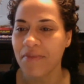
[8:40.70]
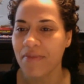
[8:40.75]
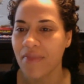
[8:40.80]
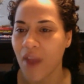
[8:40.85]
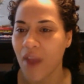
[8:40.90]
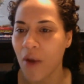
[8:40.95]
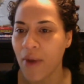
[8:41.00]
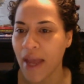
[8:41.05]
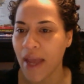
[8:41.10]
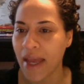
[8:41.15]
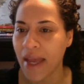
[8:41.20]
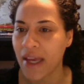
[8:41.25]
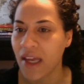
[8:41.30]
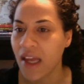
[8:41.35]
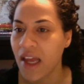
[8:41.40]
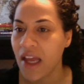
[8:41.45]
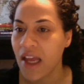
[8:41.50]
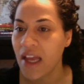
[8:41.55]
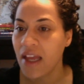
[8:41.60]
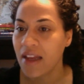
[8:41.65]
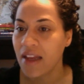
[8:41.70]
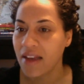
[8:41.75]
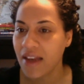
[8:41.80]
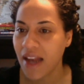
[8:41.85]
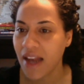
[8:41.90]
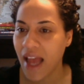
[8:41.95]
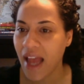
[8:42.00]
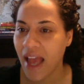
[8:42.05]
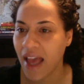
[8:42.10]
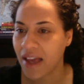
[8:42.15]
Okay,
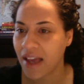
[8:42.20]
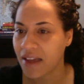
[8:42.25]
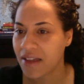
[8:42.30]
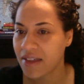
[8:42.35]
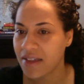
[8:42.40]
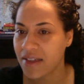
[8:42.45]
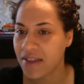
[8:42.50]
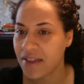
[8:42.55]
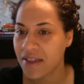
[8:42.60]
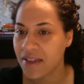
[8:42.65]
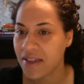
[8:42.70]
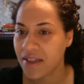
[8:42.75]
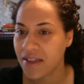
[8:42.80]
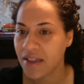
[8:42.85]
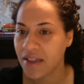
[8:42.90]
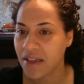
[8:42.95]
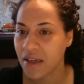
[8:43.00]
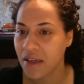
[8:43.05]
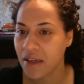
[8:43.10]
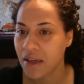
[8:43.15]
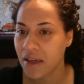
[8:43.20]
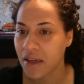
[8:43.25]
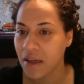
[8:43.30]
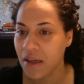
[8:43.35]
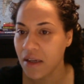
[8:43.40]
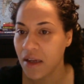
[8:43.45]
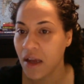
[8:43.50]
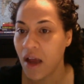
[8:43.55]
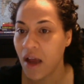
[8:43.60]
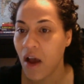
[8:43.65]
next.
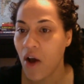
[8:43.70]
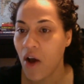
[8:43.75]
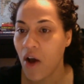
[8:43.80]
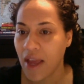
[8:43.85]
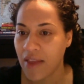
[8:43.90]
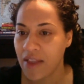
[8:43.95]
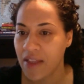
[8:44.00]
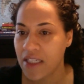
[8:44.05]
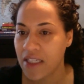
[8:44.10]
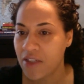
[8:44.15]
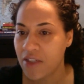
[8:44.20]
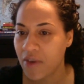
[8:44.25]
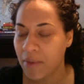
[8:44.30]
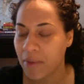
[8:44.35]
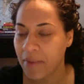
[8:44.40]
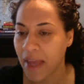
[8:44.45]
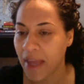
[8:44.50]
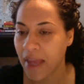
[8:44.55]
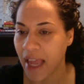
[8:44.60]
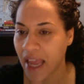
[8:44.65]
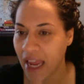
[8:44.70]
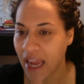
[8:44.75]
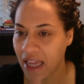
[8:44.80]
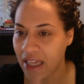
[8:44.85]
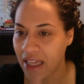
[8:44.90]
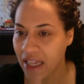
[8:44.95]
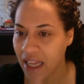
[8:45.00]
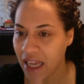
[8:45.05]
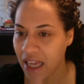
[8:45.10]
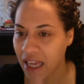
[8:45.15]
Okay, this is from
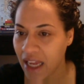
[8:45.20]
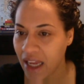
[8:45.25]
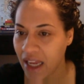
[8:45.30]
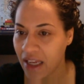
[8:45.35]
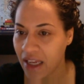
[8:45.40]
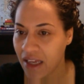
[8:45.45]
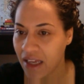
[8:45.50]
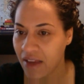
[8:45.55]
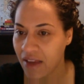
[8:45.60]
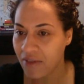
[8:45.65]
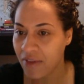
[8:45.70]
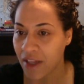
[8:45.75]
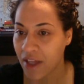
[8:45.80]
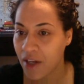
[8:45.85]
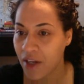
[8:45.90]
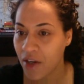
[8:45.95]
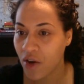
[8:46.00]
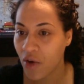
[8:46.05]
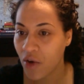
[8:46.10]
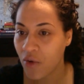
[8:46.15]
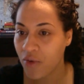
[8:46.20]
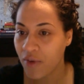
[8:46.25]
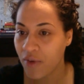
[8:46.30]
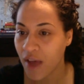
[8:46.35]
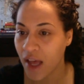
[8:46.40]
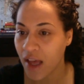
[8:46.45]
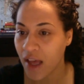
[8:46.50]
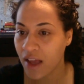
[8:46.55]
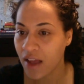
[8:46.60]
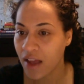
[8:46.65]
Haley Villanova.
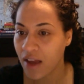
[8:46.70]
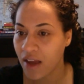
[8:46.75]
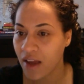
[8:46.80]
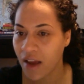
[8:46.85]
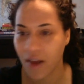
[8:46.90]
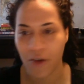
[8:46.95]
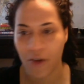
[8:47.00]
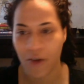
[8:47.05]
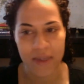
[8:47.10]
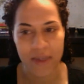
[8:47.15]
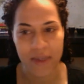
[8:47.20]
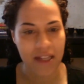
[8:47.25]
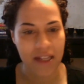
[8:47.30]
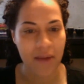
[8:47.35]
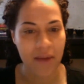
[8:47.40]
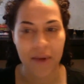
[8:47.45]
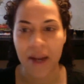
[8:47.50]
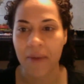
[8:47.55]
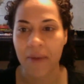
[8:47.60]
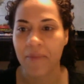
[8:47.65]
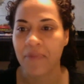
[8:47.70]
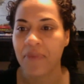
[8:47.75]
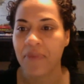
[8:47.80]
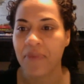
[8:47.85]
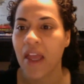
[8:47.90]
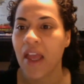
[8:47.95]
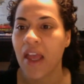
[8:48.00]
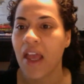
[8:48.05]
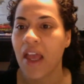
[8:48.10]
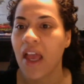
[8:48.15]
I hope I said that right.
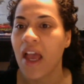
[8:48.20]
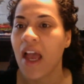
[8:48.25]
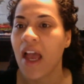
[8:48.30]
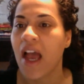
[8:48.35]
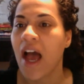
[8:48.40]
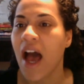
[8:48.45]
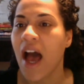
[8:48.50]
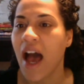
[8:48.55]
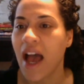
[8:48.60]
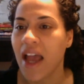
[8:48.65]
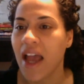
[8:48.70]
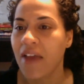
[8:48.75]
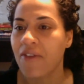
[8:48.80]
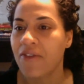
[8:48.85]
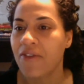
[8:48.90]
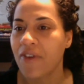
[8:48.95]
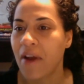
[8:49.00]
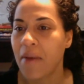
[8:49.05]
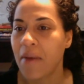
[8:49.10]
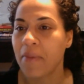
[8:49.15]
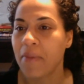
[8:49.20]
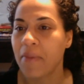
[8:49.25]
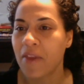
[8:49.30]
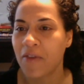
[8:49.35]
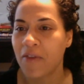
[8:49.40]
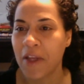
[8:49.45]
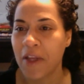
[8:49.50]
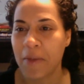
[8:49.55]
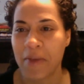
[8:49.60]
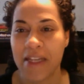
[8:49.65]
Hi from the
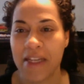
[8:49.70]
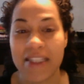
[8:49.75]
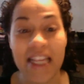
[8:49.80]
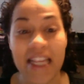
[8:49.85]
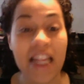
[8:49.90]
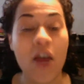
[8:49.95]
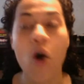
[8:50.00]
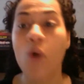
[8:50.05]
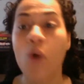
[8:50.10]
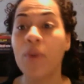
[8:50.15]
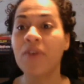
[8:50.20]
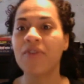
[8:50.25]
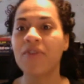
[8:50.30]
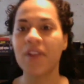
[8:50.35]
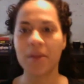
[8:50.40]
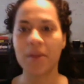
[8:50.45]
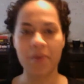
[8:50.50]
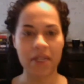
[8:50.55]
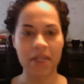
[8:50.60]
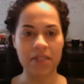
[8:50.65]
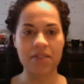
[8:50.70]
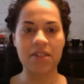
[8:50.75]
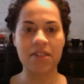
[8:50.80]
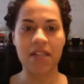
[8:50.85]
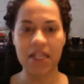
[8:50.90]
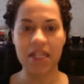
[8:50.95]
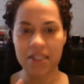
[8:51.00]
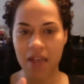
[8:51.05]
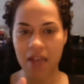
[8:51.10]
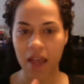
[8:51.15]
Philippines. Hello. Oh, the Philippines.
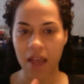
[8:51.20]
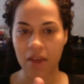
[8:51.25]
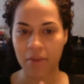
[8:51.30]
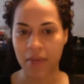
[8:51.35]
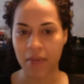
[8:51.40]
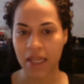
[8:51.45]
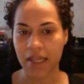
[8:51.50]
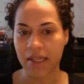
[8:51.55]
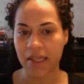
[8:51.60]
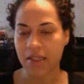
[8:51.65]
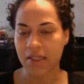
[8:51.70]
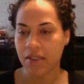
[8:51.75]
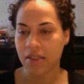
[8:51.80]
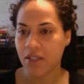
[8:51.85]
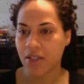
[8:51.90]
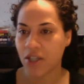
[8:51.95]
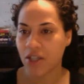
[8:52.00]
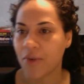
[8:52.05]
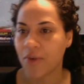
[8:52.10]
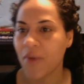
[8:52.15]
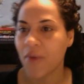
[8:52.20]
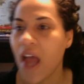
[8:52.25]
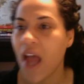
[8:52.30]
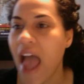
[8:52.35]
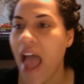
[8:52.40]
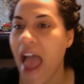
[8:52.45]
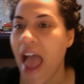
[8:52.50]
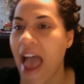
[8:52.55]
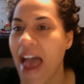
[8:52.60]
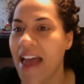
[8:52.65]
That's high on my list too.
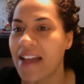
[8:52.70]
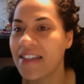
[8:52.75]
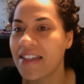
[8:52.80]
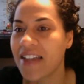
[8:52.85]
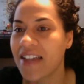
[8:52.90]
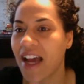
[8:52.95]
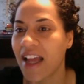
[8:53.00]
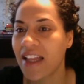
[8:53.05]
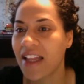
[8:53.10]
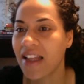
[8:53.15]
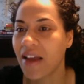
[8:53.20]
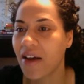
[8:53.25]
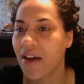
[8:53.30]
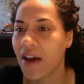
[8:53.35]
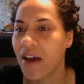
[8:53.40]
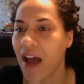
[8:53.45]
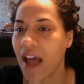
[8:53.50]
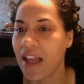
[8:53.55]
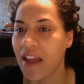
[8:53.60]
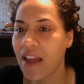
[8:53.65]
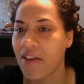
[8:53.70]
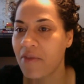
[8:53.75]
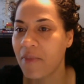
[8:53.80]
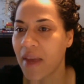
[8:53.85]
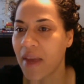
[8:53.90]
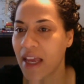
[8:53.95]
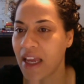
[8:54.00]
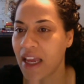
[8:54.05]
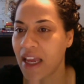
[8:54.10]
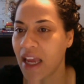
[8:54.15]
And I love
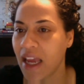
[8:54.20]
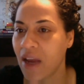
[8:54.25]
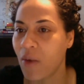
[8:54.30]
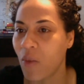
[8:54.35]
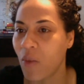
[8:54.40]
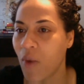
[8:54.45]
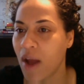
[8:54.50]
baking.